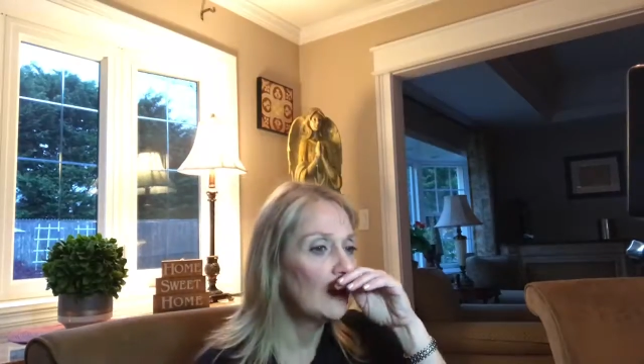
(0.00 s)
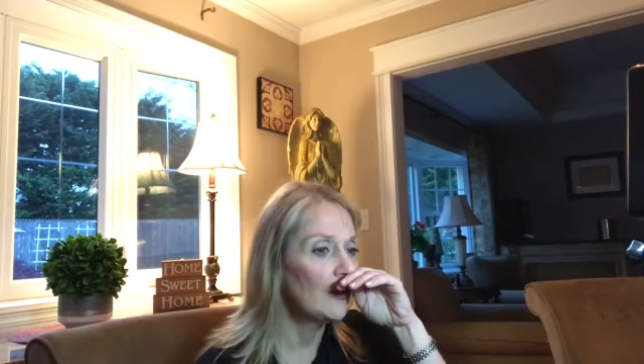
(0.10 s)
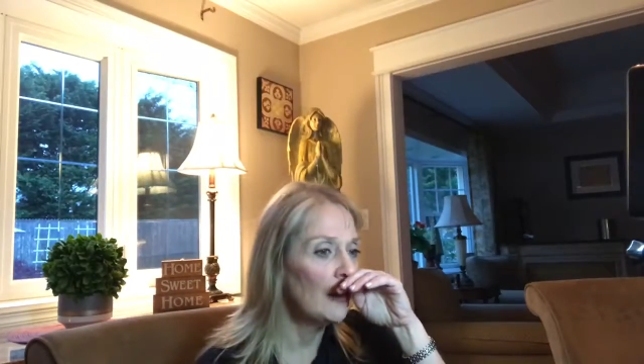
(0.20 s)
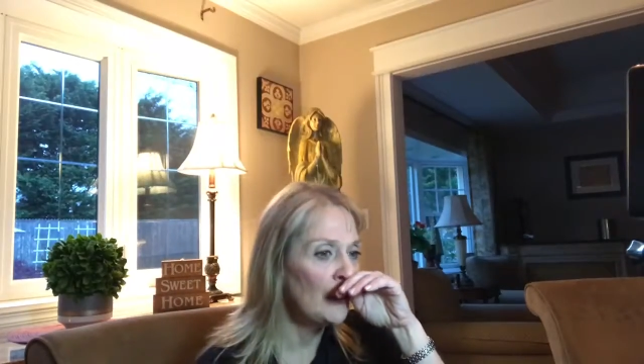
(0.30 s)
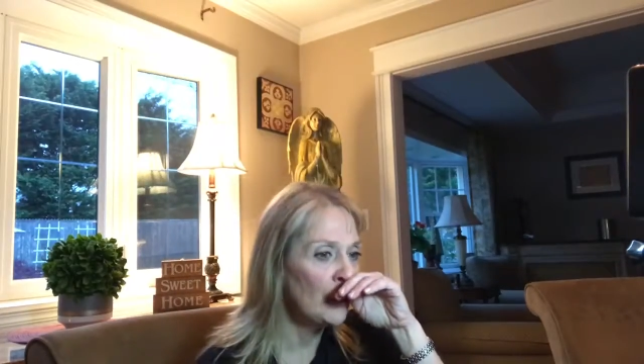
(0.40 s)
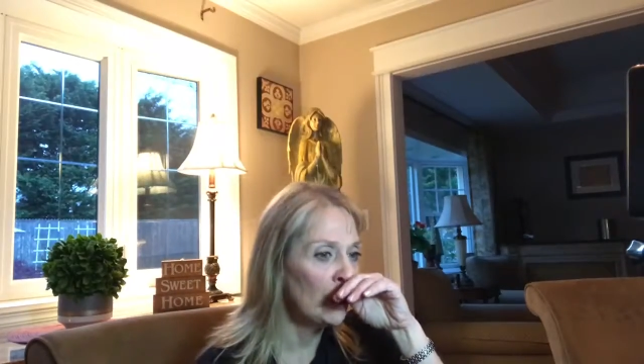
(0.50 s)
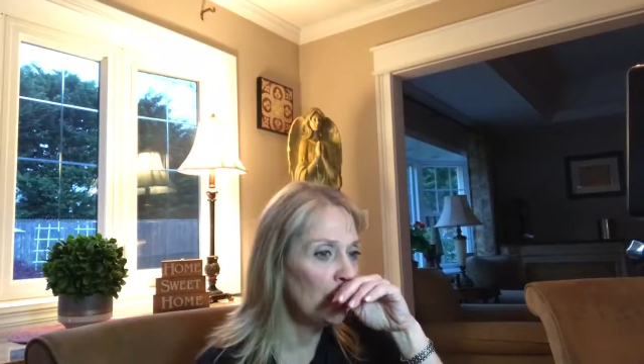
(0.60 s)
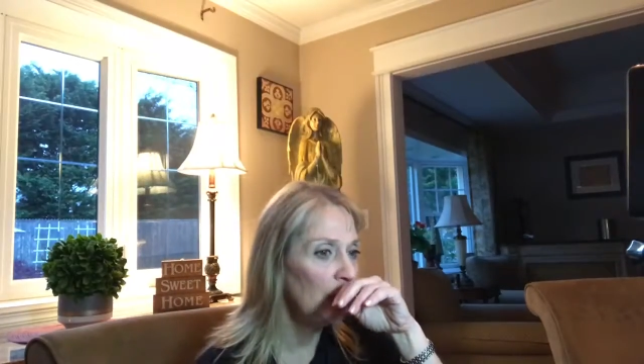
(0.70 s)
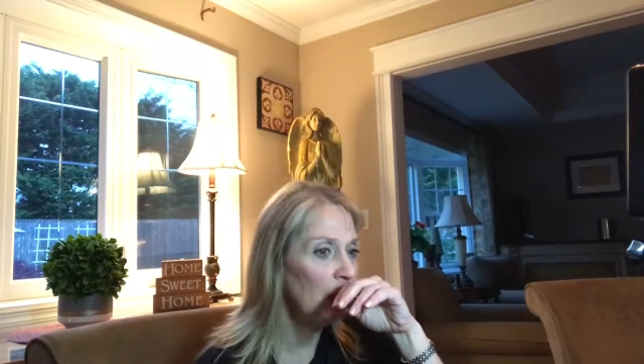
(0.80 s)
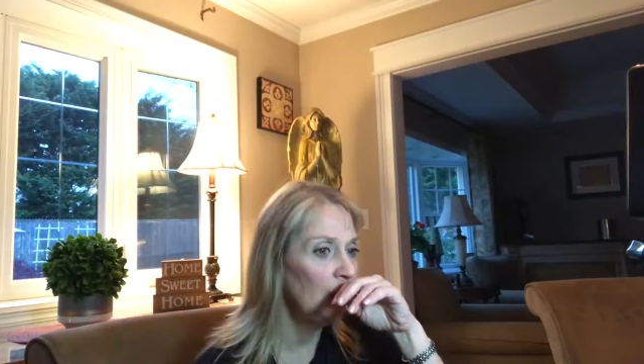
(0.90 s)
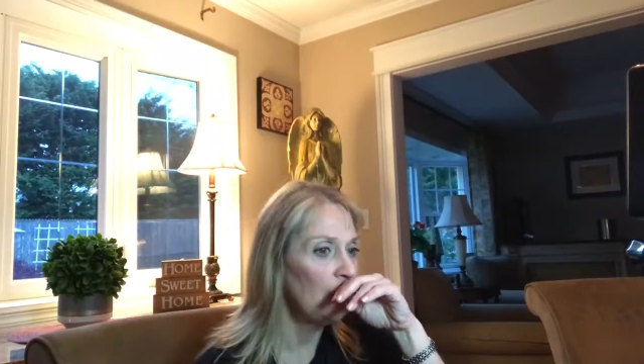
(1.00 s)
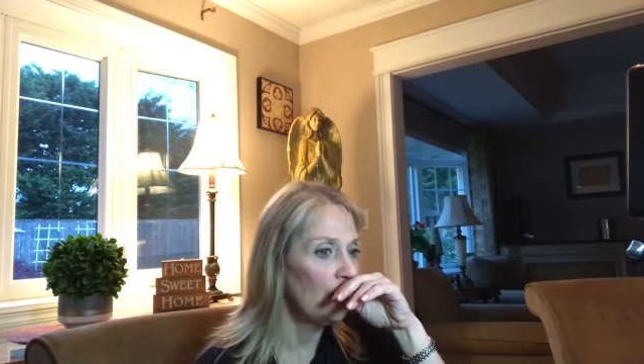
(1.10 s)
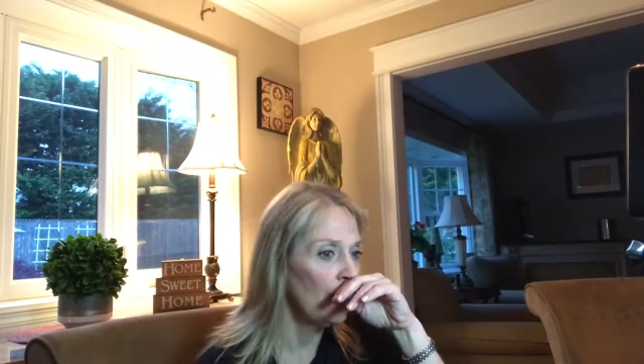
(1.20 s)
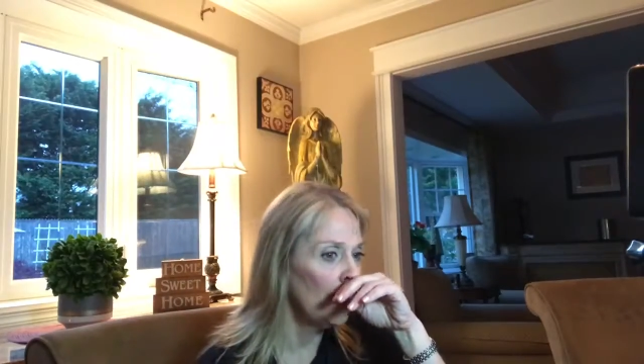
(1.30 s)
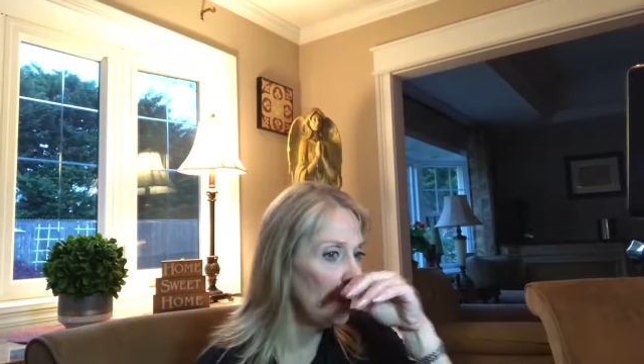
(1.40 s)
the retrograde,
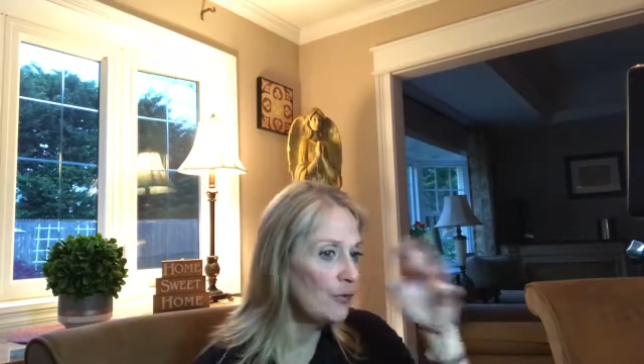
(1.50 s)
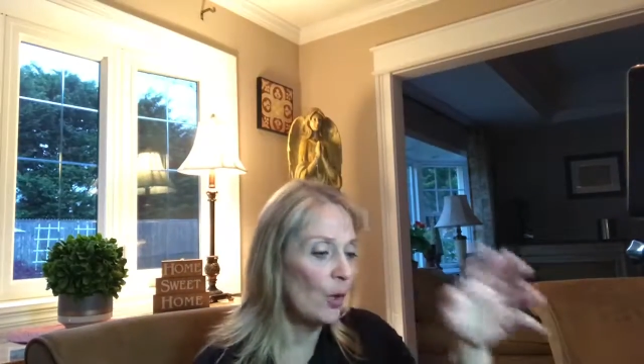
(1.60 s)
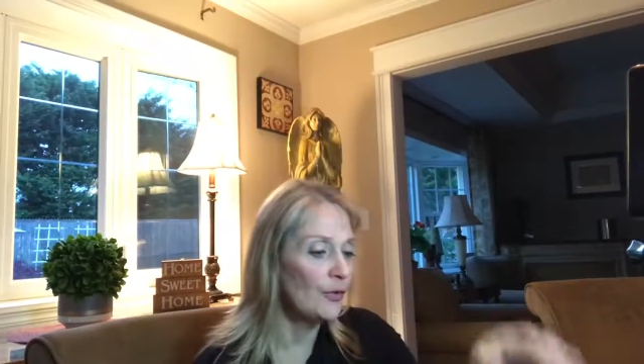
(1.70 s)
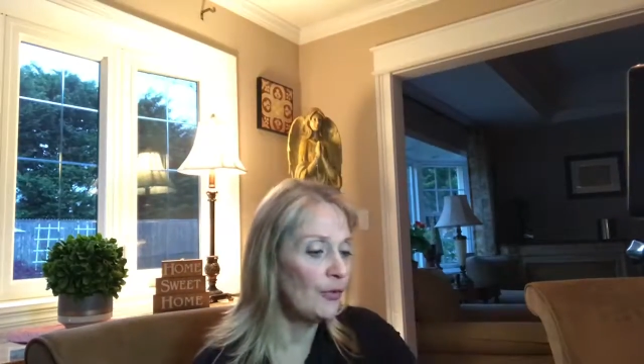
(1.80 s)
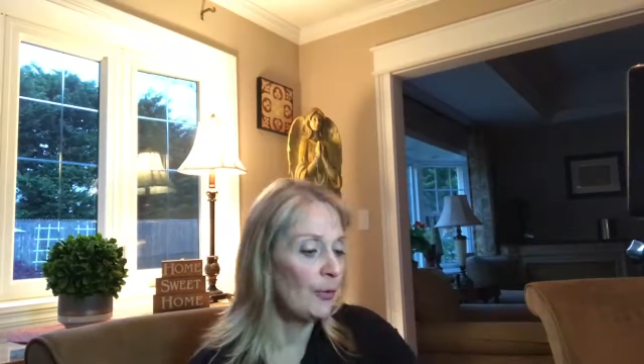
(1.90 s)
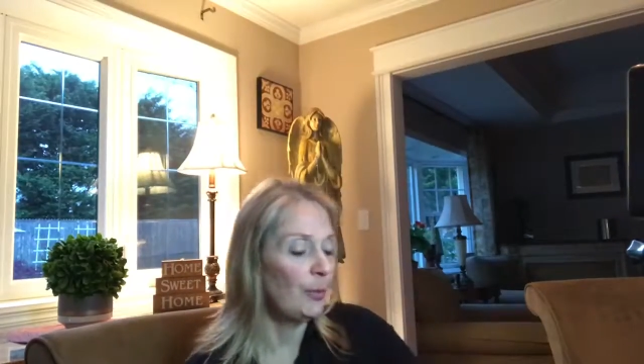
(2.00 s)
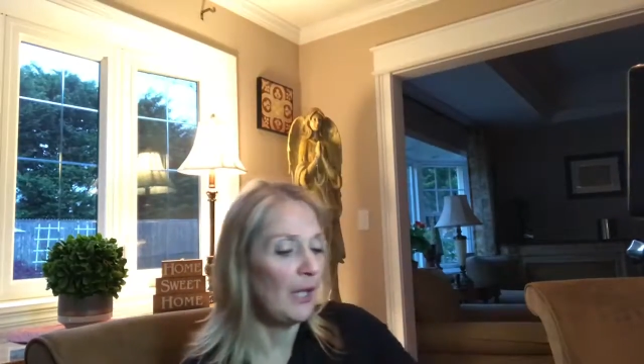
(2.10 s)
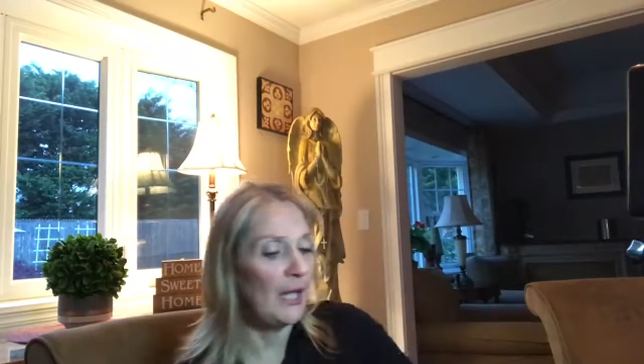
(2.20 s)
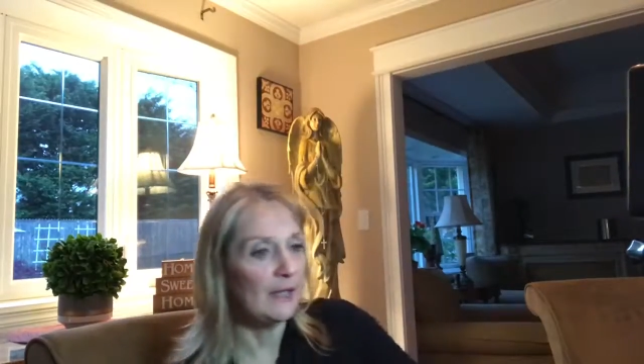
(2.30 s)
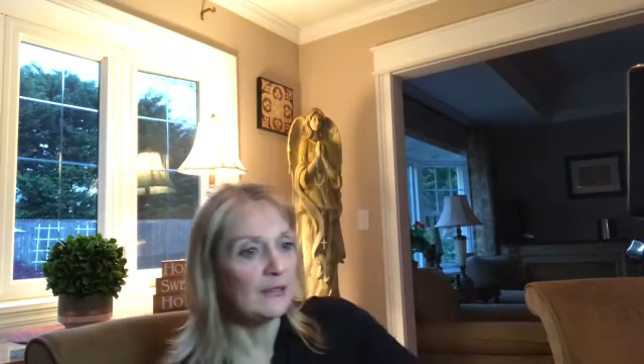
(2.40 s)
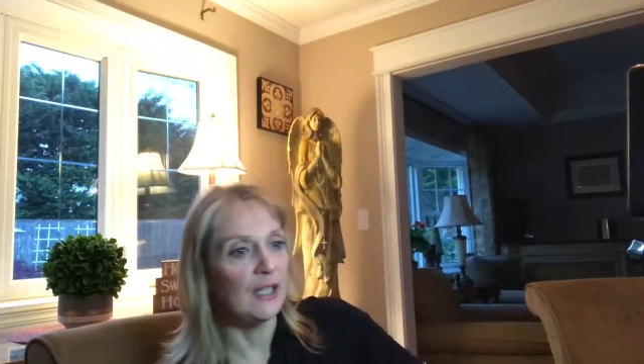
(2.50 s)
there's all different planets,